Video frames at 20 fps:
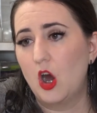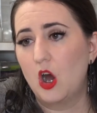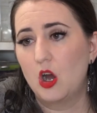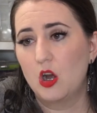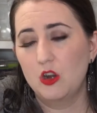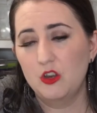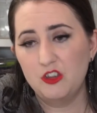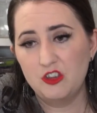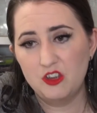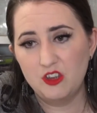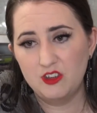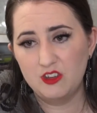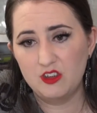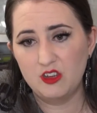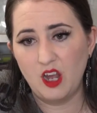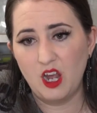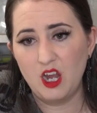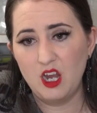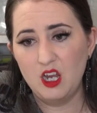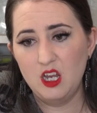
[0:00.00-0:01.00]
our
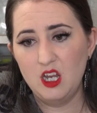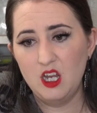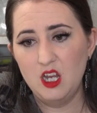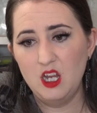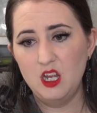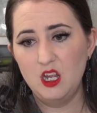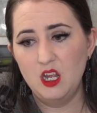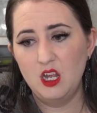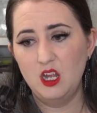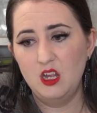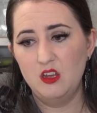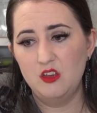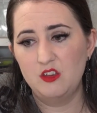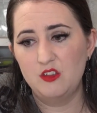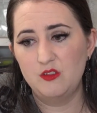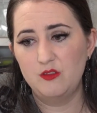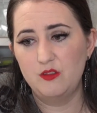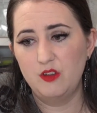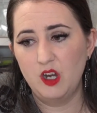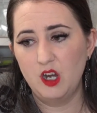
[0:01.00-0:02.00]
society
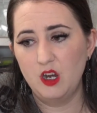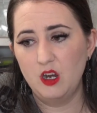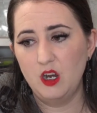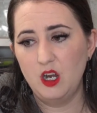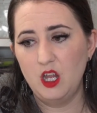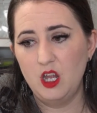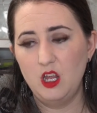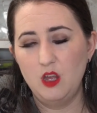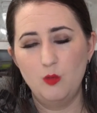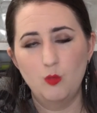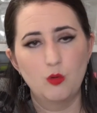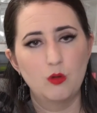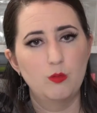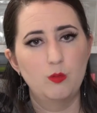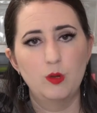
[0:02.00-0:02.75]
is very we're